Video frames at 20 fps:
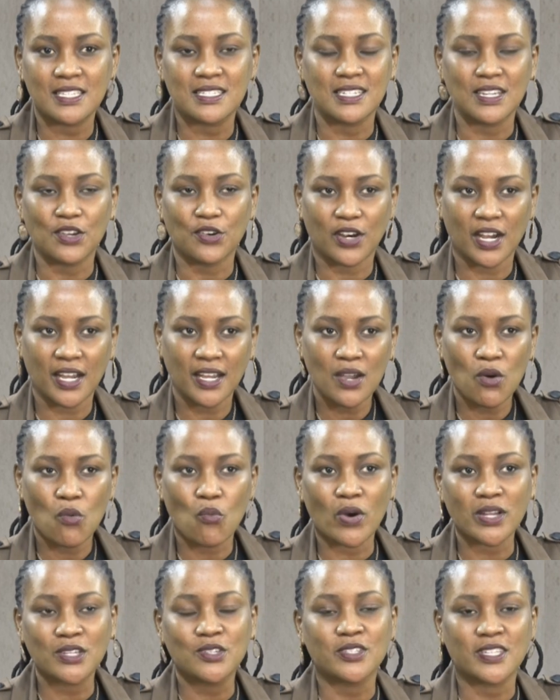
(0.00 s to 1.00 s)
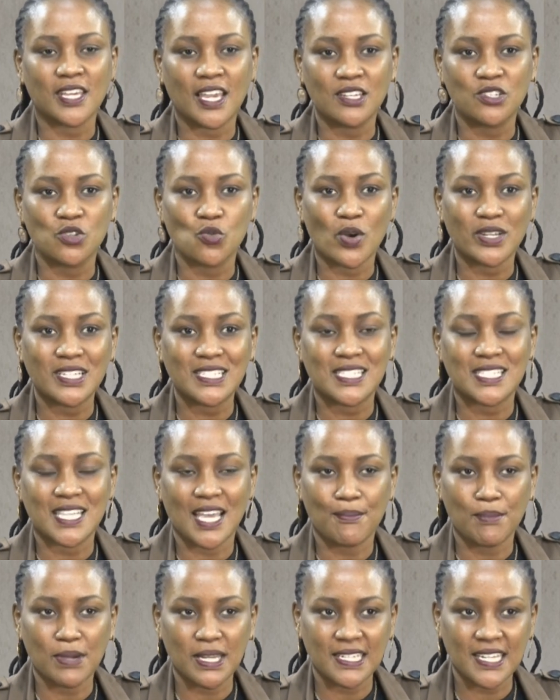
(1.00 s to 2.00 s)
is NIRA, what do they do, what is
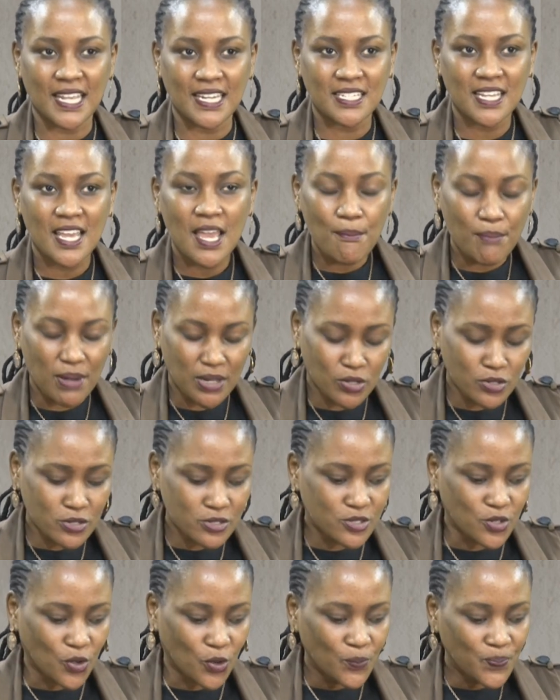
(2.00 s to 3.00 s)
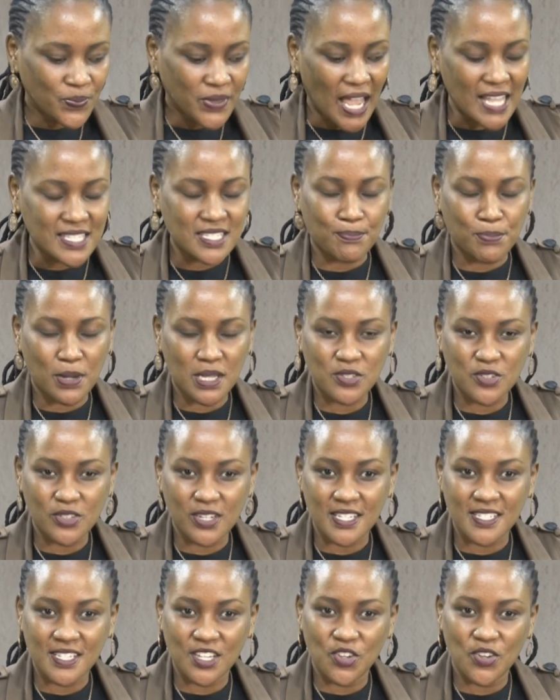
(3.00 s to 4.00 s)
their mandate, but also as a person,
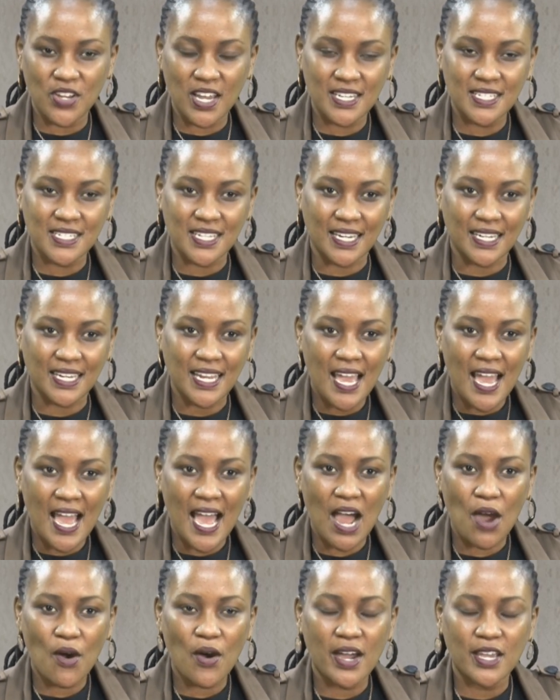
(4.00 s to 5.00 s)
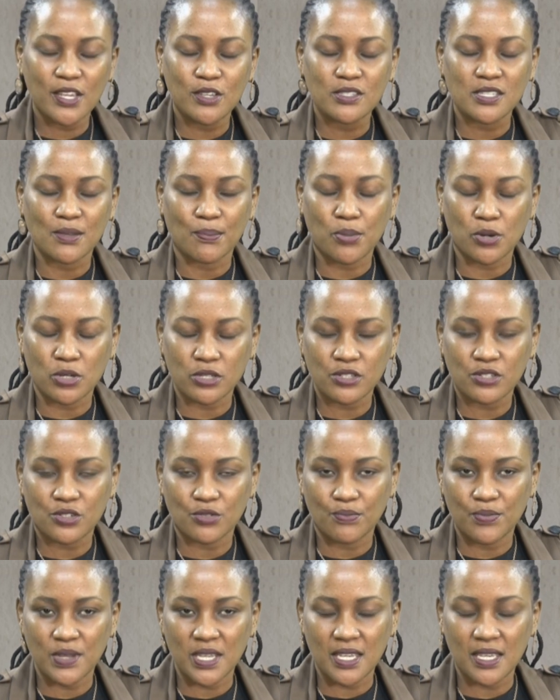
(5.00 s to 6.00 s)
as a Ugandan, how are you supposed to
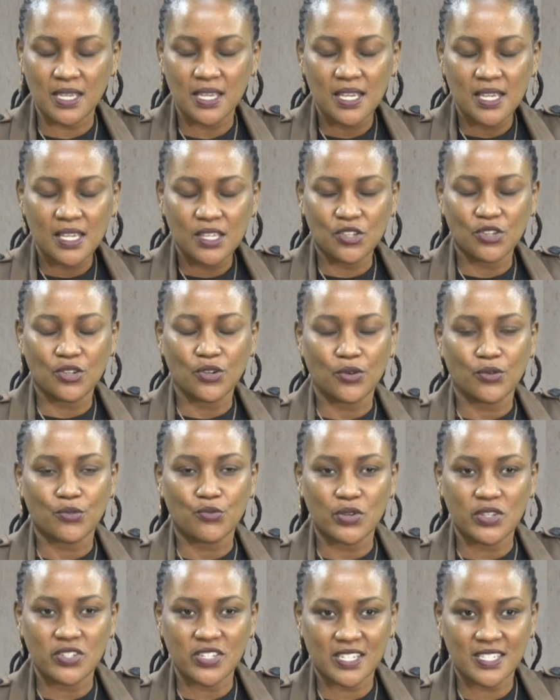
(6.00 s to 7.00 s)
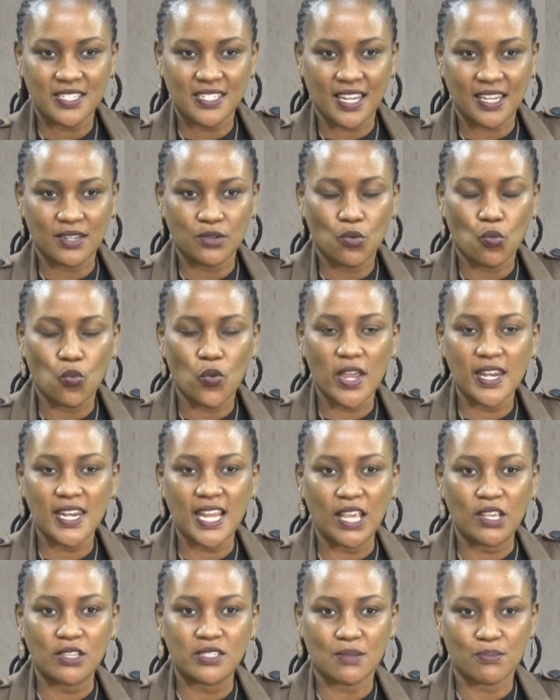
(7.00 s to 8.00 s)
be, you know, registered? When
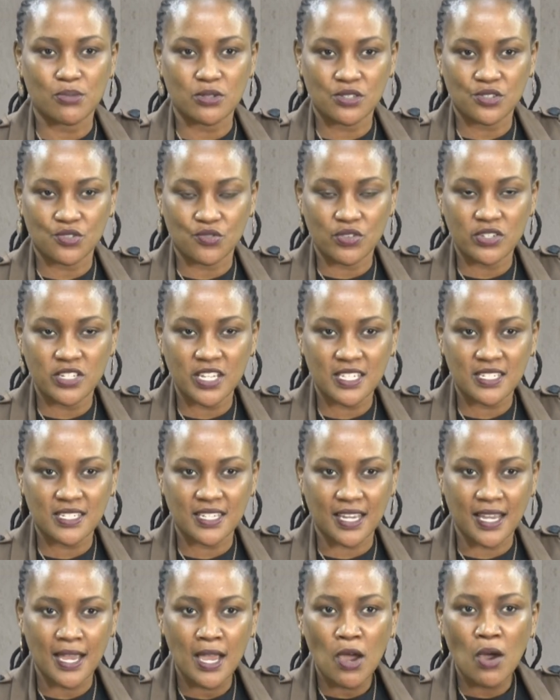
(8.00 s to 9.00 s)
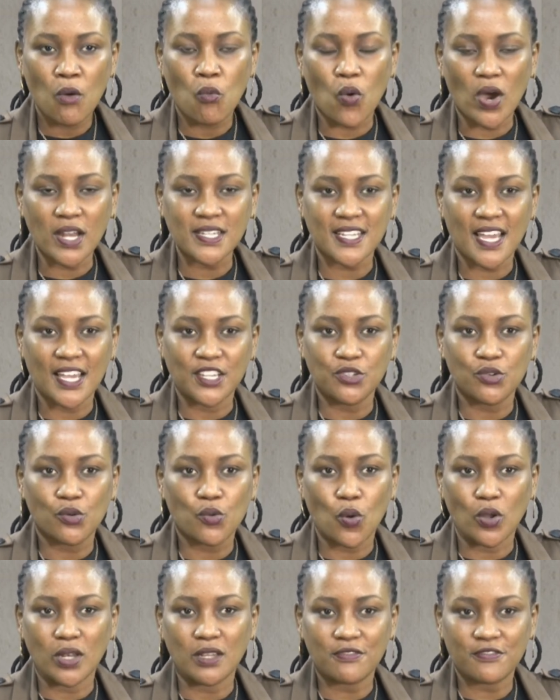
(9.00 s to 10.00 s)
are you supposed to register? What are you
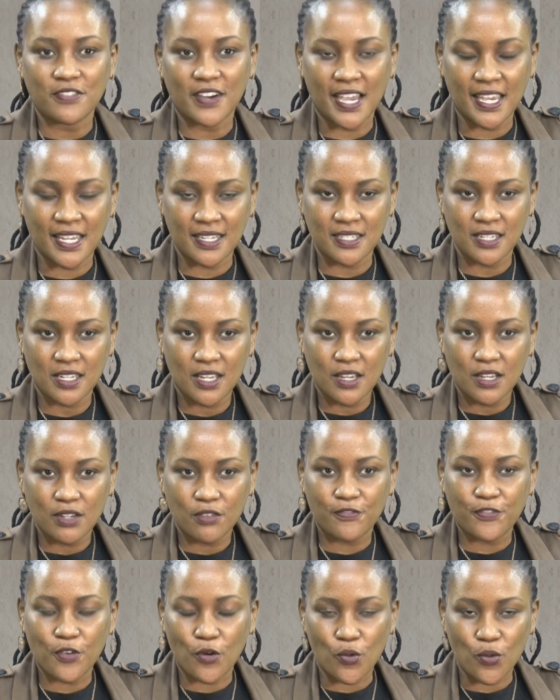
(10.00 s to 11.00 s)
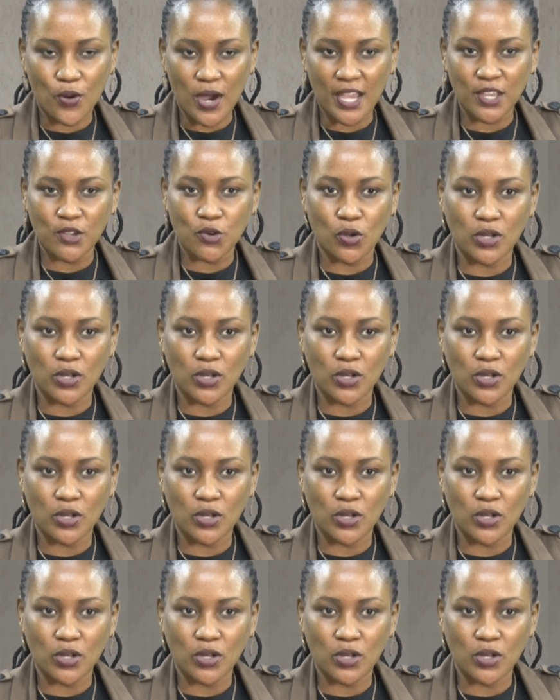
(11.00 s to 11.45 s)
qualified for? Are you